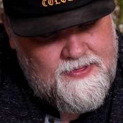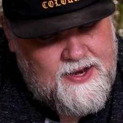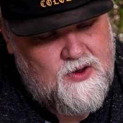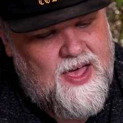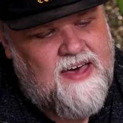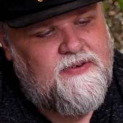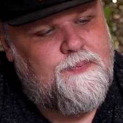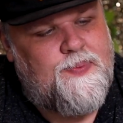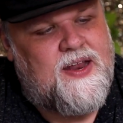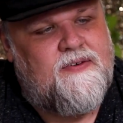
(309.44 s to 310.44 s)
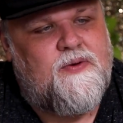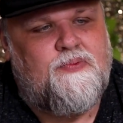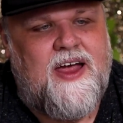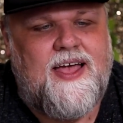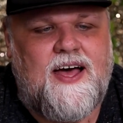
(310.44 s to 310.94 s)
They do have a bit of the
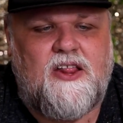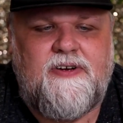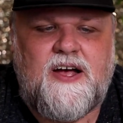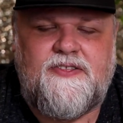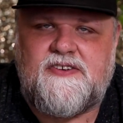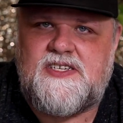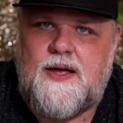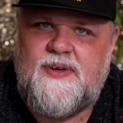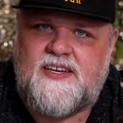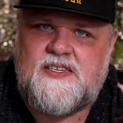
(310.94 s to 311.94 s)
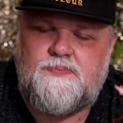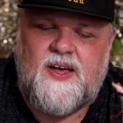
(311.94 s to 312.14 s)
bright coloring on their stomachs,